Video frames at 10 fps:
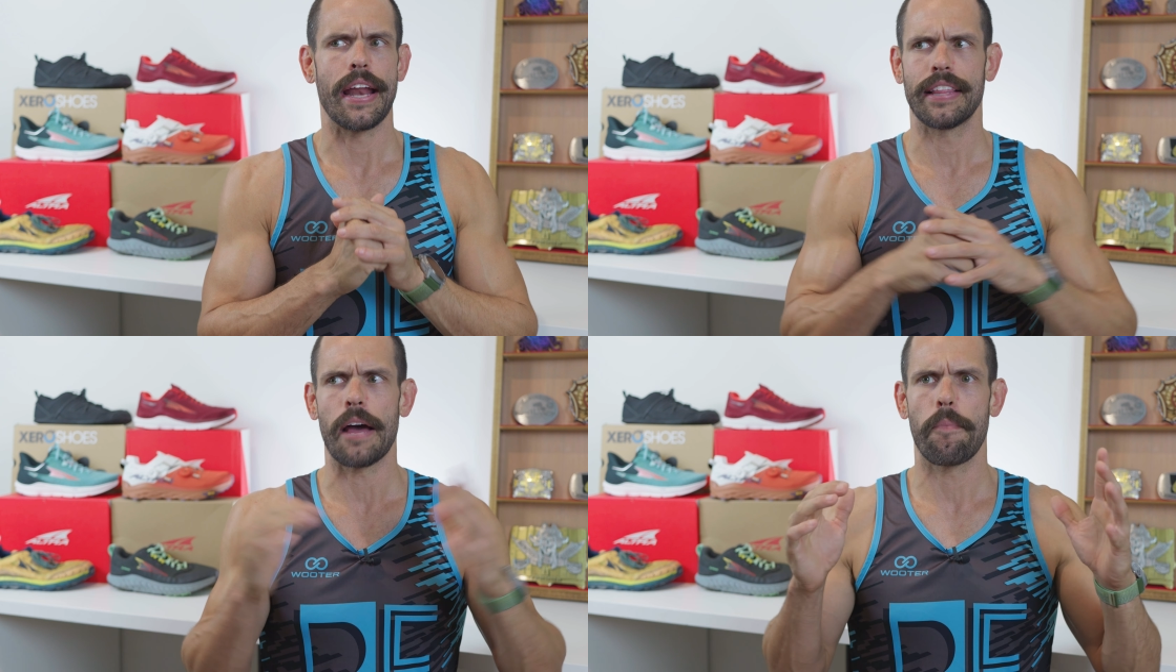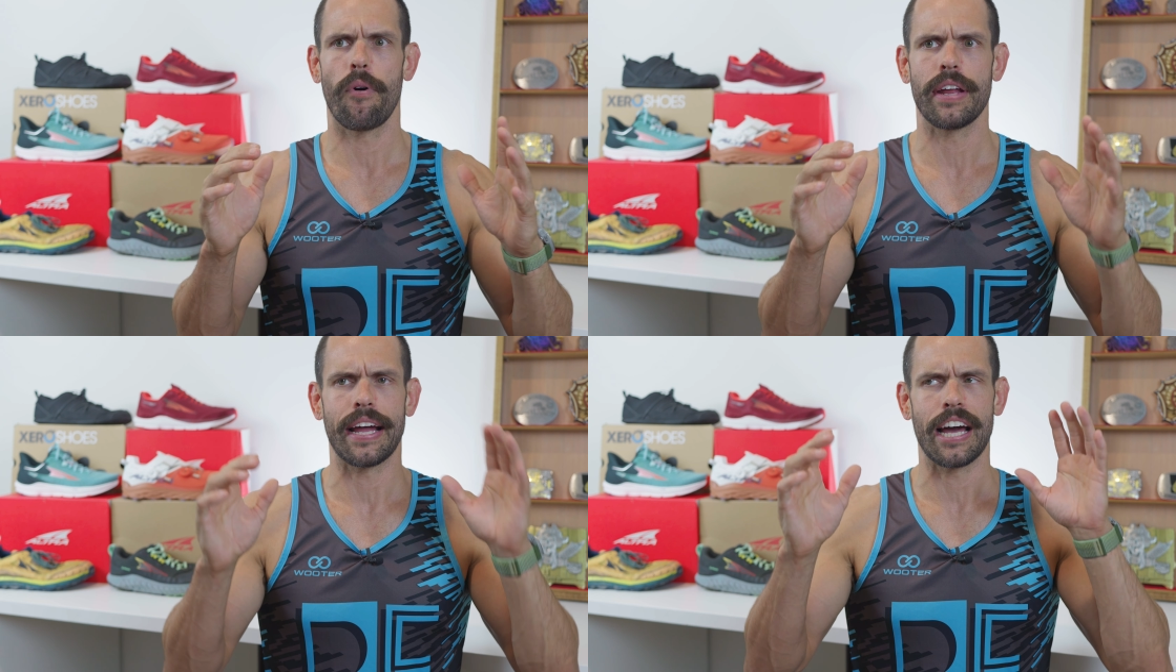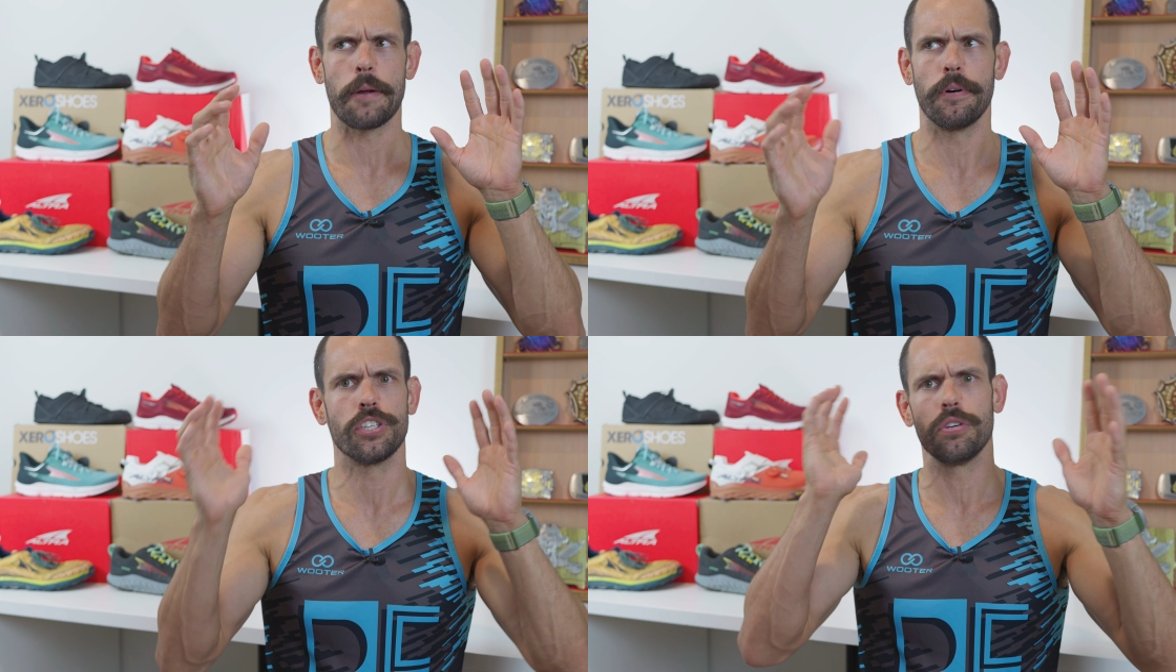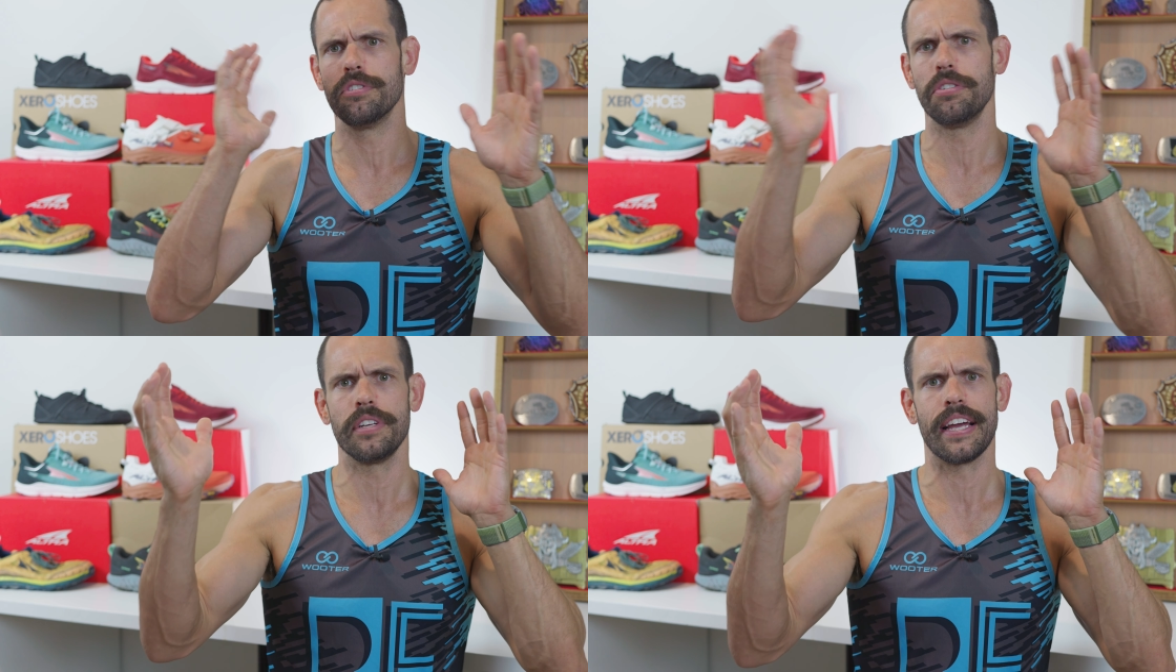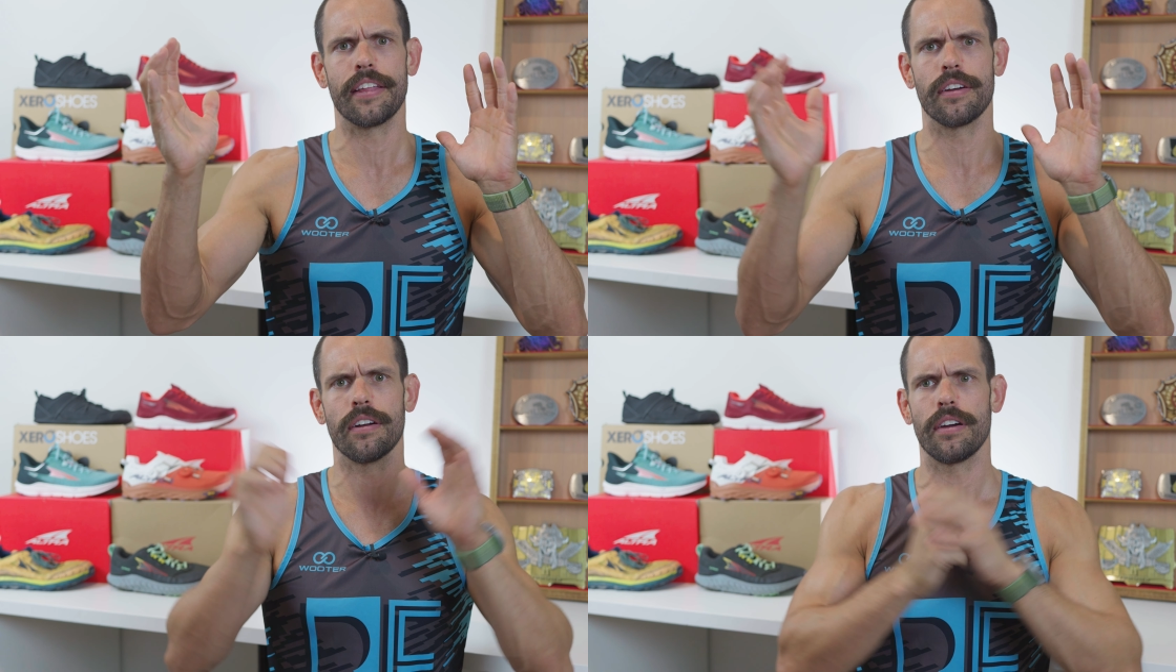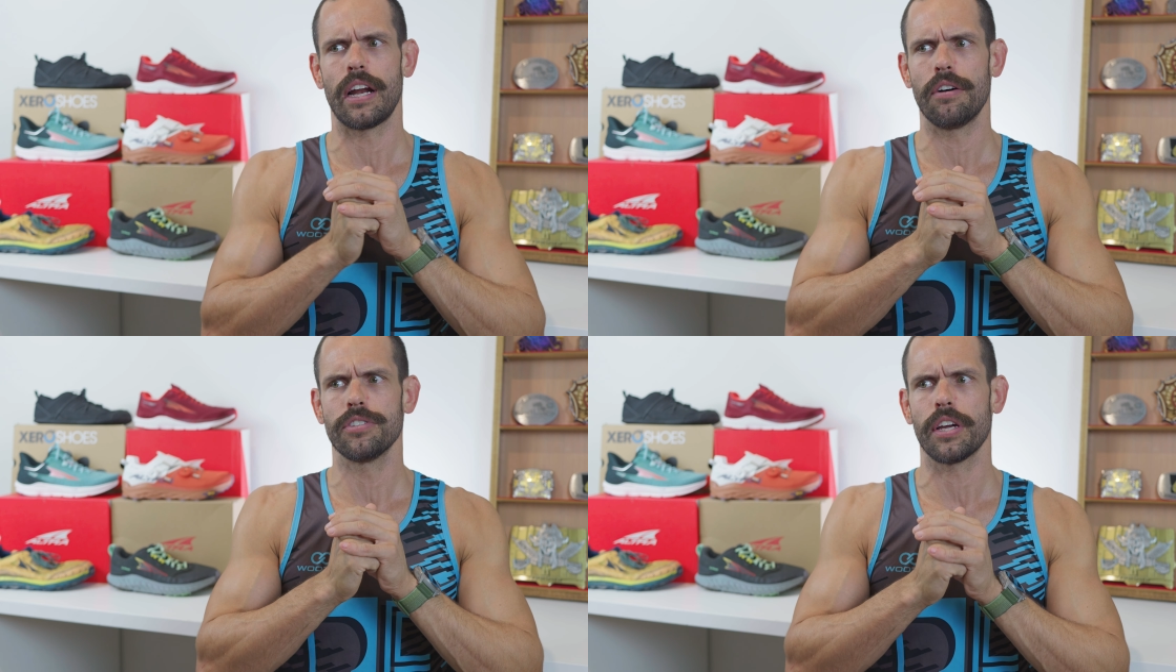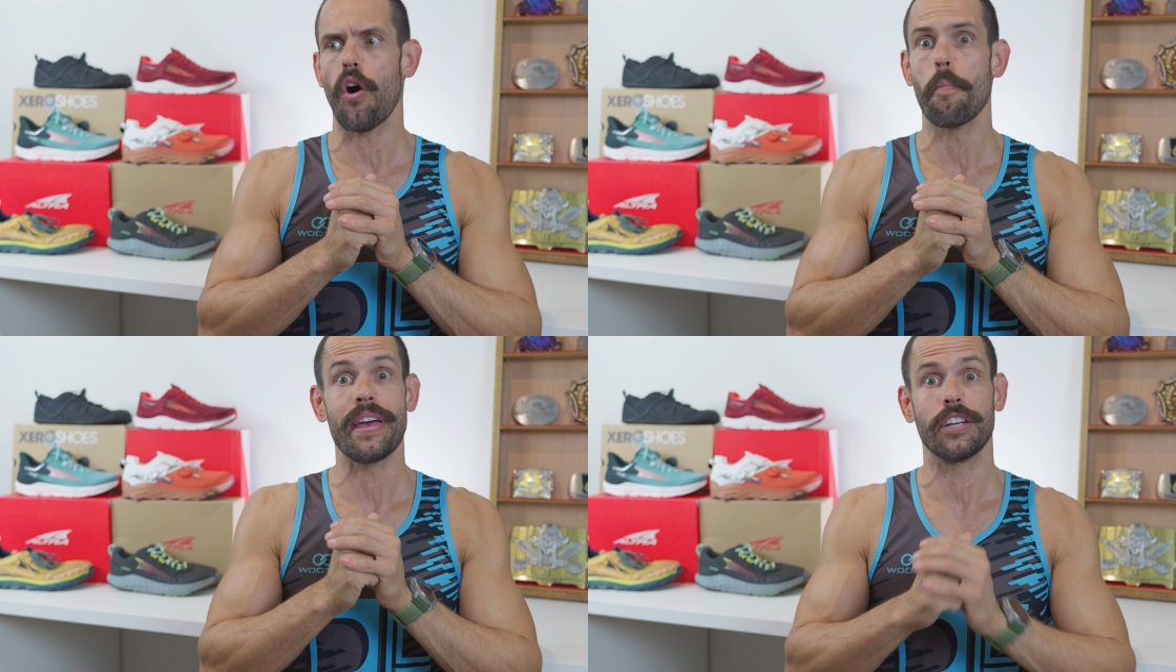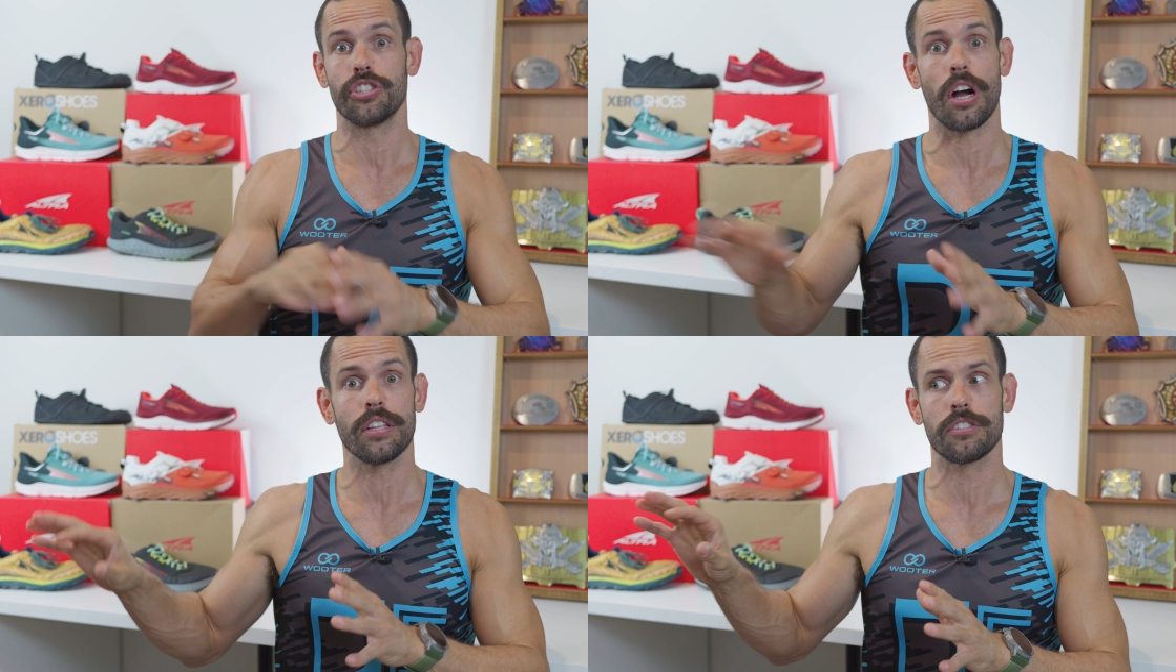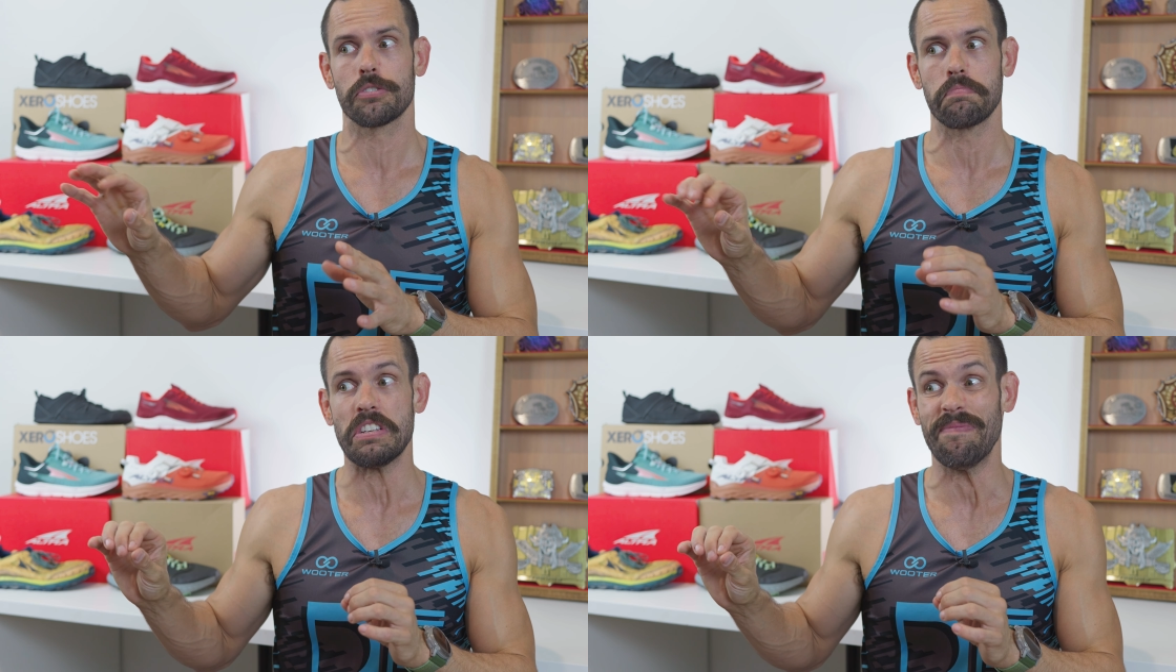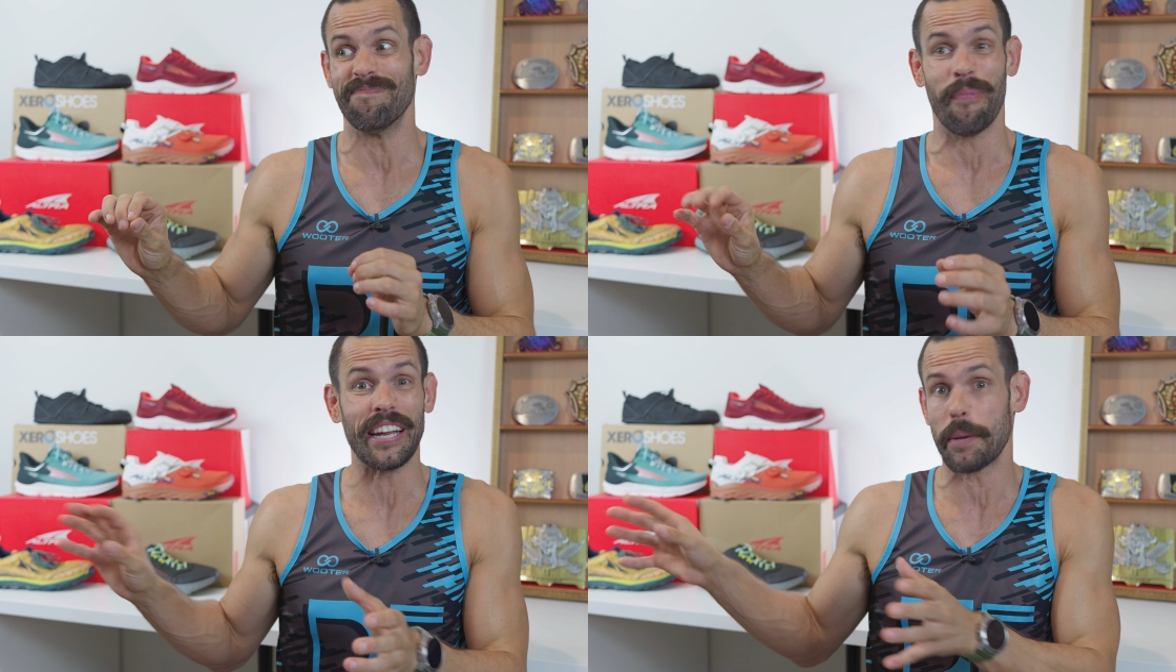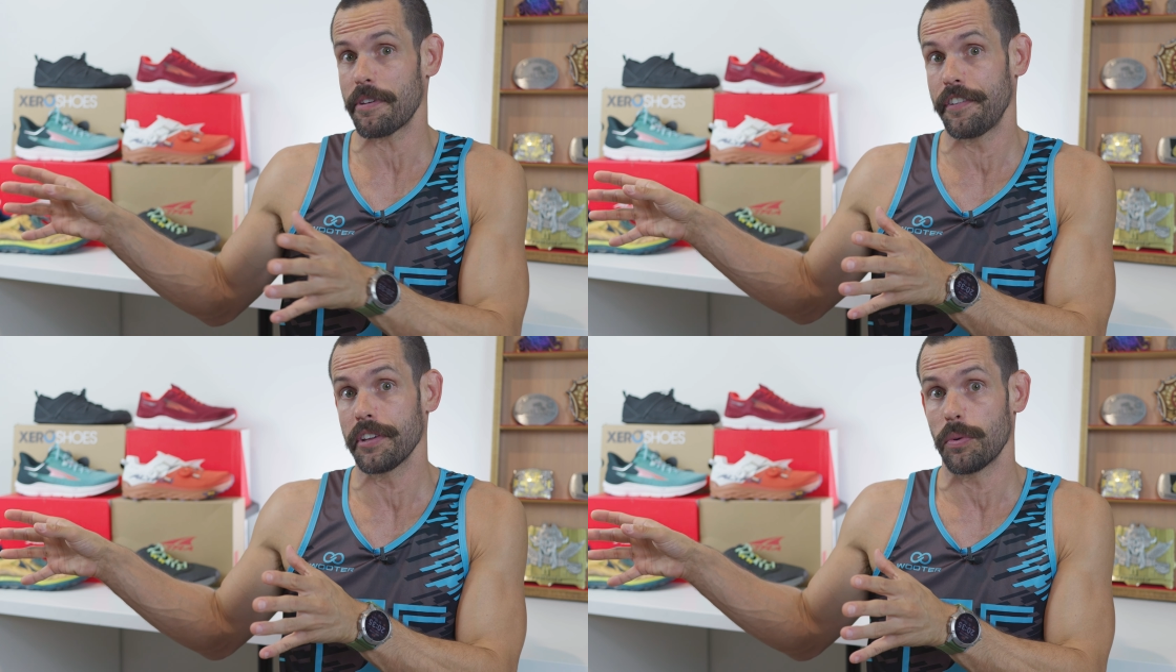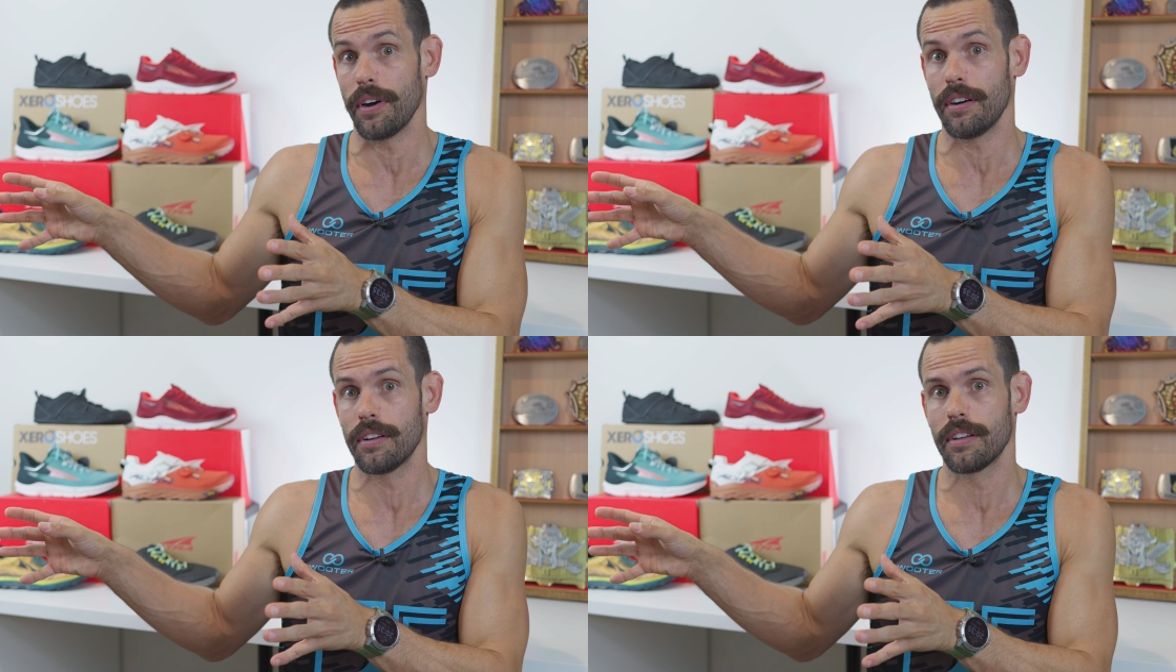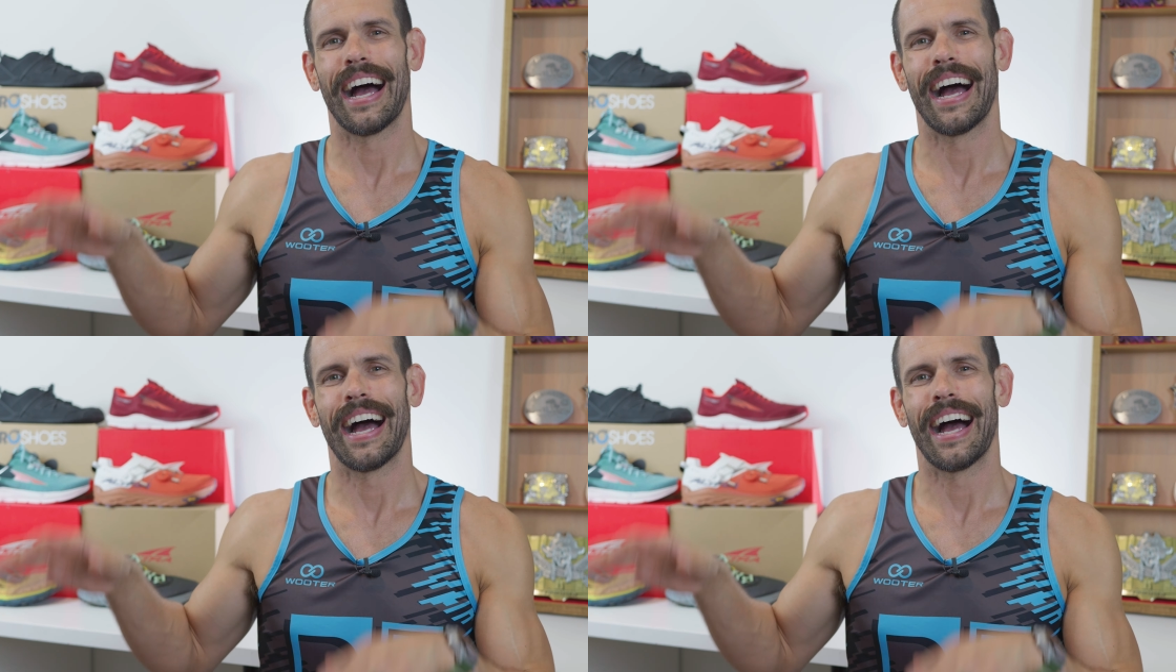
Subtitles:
And at that point, I kind of put 2 and 2 together, and I was like, oh man, he might not be feeling well.